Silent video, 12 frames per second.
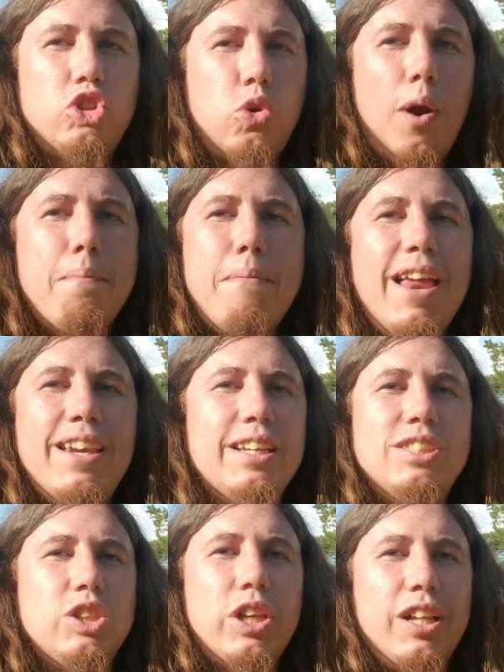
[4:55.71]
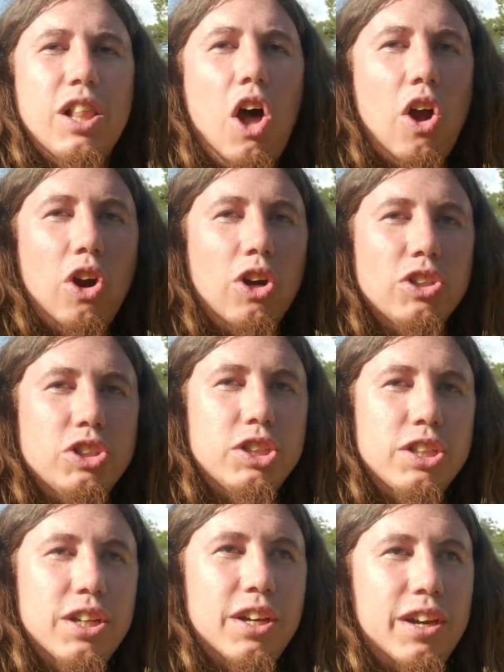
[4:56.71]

tremendously large.